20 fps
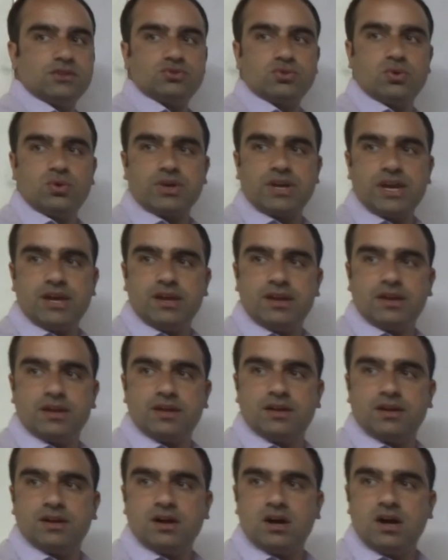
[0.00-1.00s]
Okay,
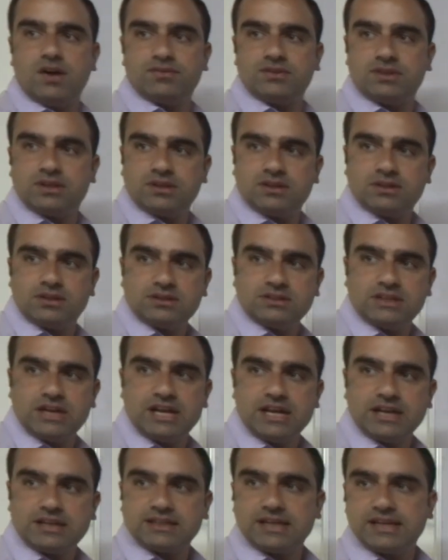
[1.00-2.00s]
after the
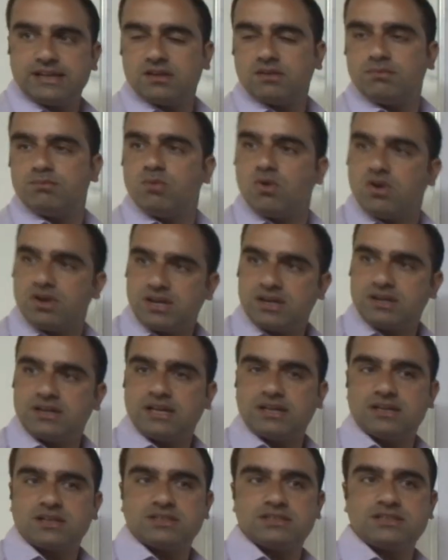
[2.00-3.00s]
decline of Mauryan
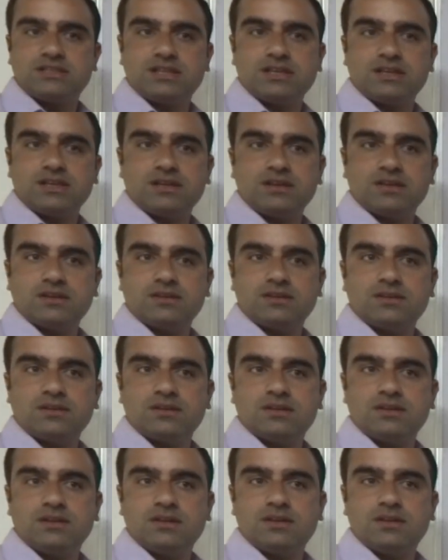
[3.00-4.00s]
dynasty
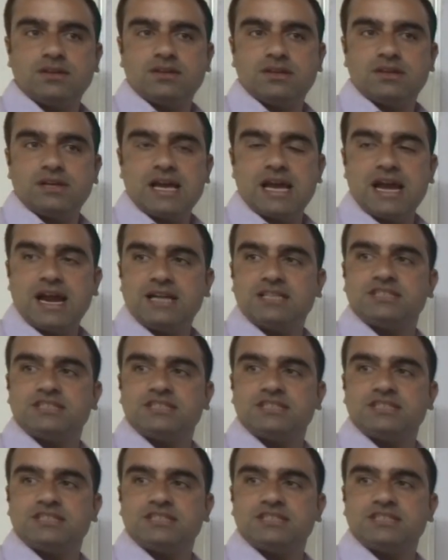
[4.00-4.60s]
had